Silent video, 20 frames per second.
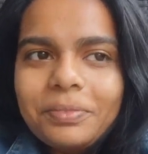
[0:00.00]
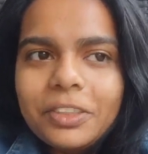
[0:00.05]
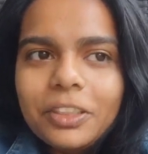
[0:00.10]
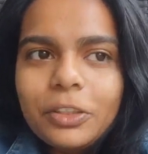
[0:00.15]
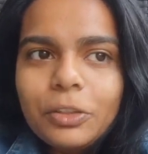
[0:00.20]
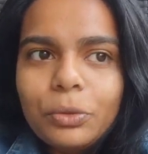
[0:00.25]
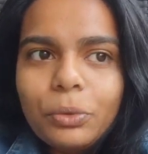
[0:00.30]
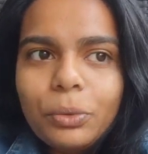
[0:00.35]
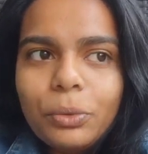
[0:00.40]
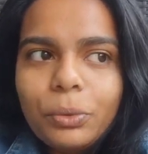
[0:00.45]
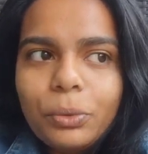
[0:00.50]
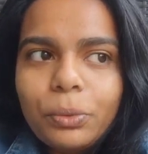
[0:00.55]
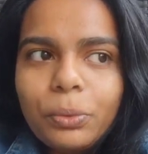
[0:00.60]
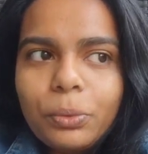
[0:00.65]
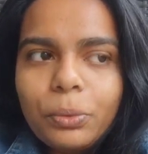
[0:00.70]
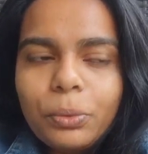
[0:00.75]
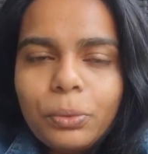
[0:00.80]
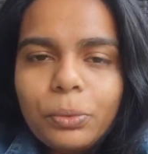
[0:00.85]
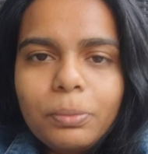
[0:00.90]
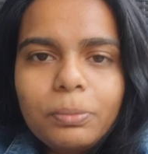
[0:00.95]

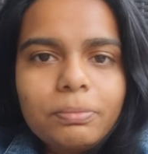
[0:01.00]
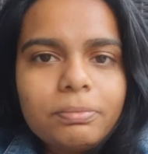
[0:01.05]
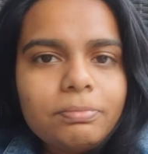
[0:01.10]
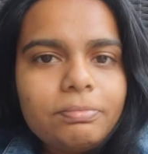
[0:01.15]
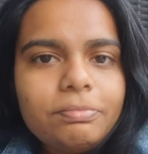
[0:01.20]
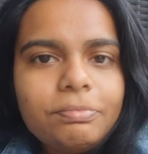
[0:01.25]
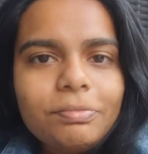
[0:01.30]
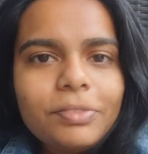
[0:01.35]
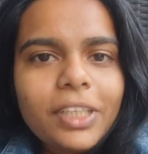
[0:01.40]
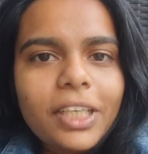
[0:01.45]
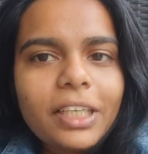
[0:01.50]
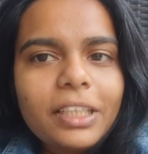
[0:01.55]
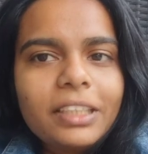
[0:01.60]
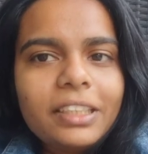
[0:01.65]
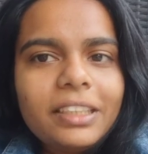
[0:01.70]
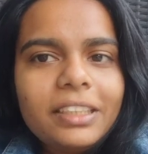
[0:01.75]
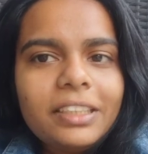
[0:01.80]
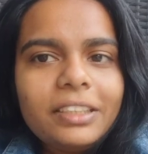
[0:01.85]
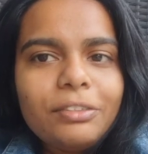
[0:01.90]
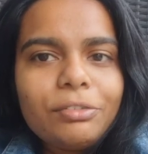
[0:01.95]
So
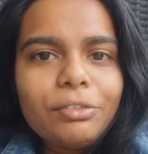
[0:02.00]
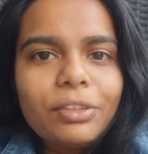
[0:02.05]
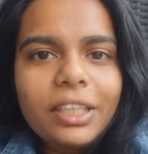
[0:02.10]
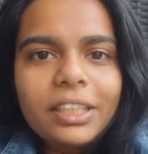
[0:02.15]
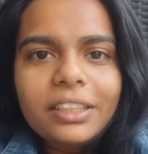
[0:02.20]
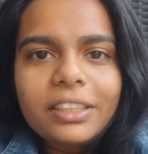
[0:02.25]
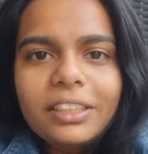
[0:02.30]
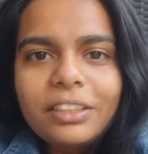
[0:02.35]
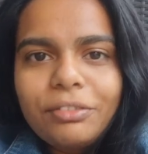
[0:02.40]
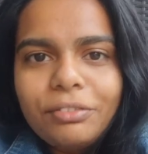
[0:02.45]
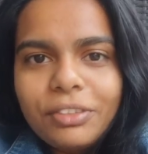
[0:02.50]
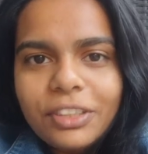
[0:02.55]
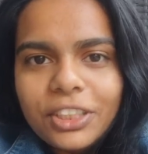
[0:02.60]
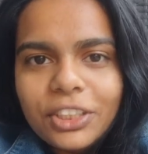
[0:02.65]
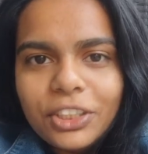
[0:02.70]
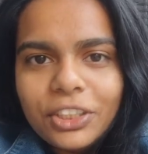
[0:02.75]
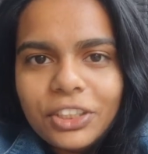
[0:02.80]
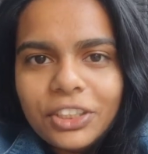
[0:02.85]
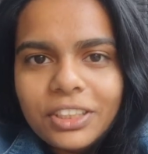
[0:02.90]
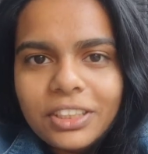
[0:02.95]
I finally
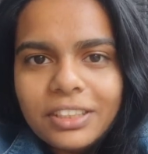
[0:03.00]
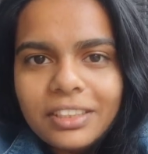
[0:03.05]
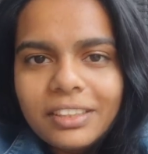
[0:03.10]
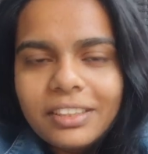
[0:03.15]
finished